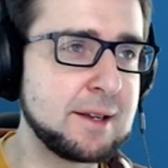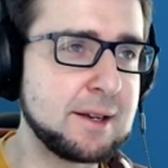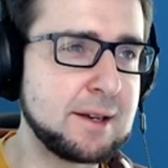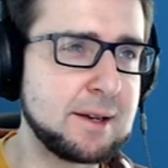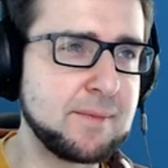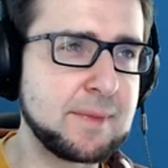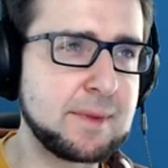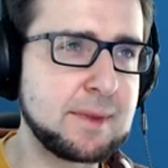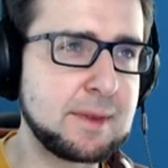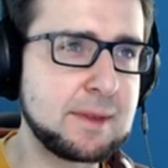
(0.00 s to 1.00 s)
Um,
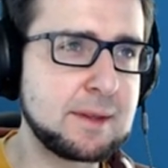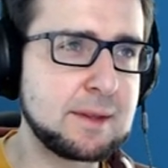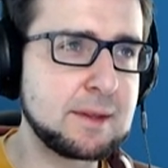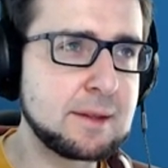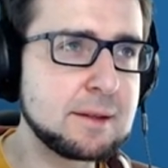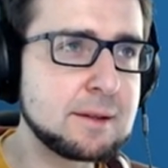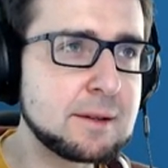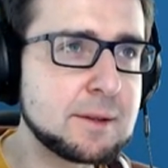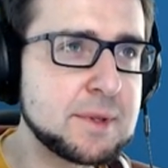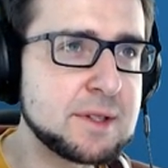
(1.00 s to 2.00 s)

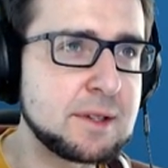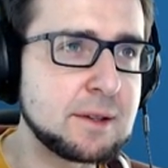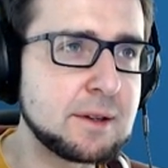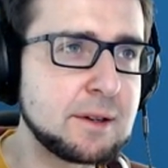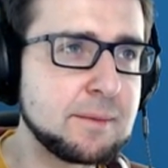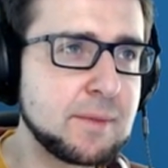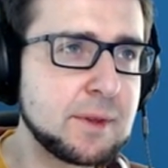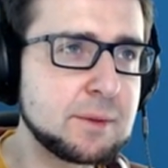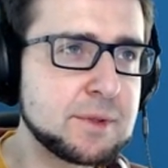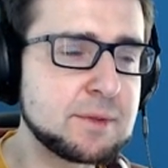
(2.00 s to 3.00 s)
let me see. Um,
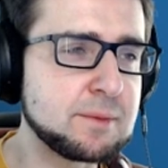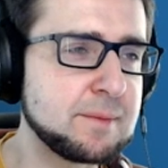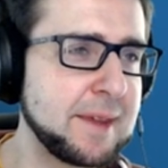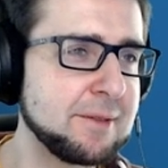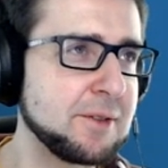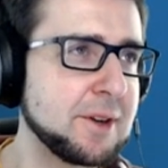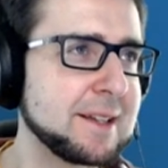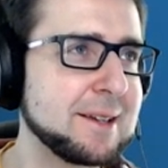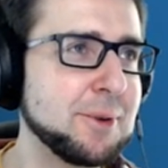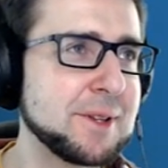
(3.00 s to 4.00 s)
it was I
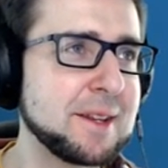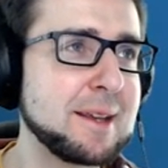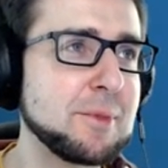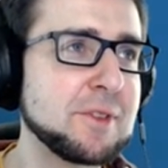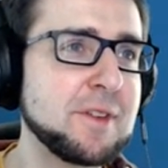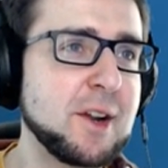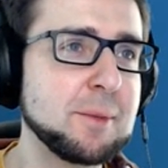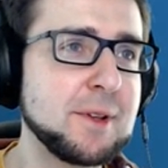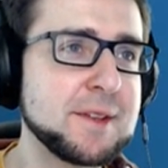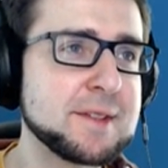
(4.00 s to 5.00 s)
forgot what the name of the
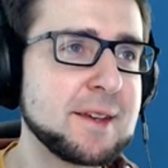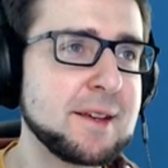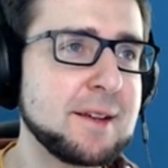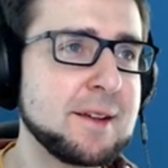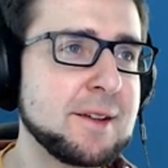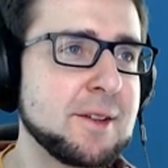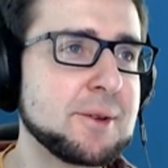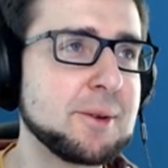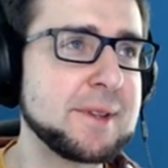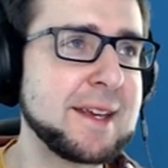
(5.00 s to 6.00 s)
variable is.
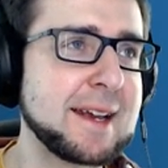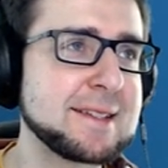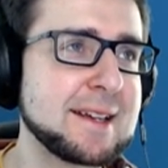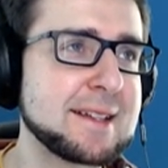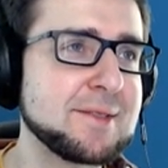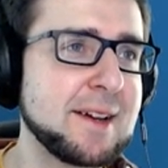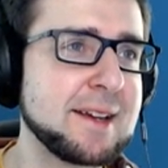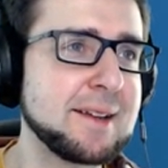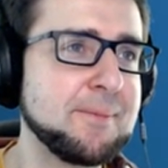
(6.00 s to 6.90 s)
Throw the x, yeah, that's fine.